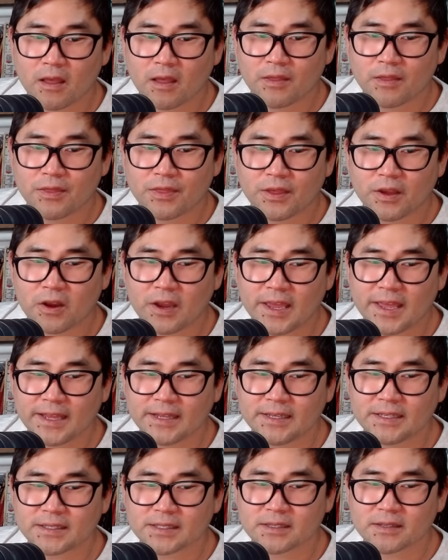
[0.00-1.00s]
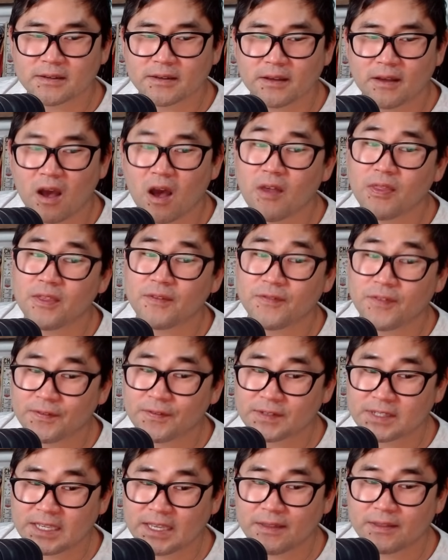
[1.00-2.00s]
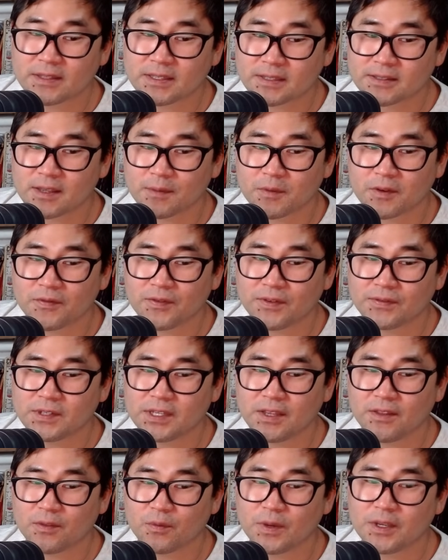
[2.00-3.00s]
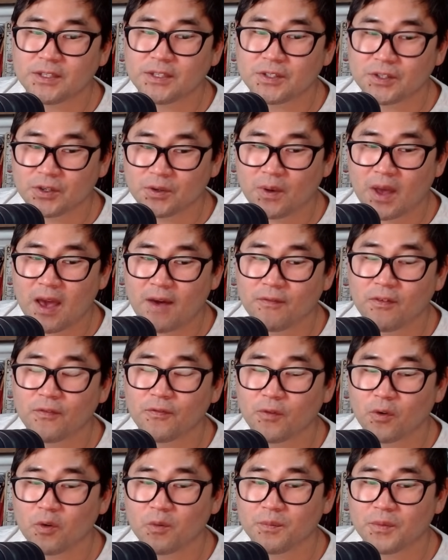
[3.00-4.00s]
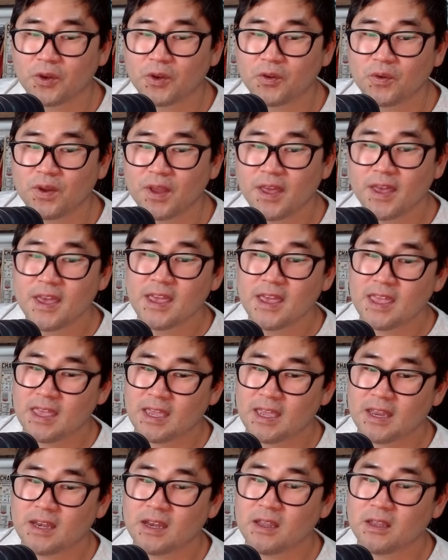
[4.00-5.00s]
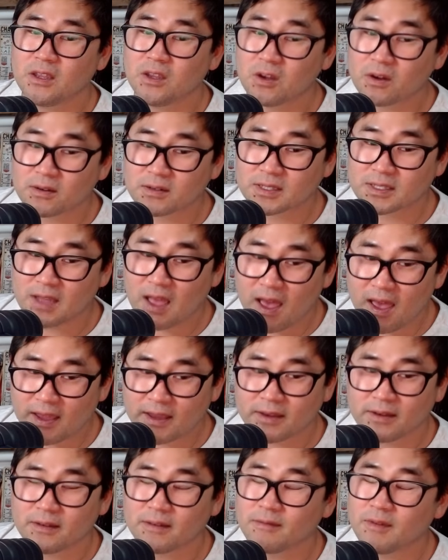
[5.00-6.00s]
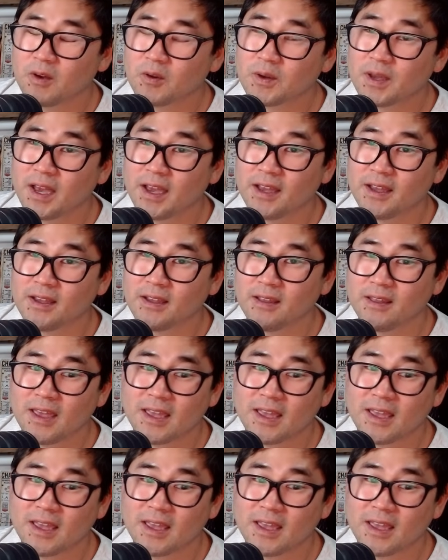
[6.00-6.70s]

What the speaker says: There is on the 15th, December 15th, we do have a full moon in your sign, okay?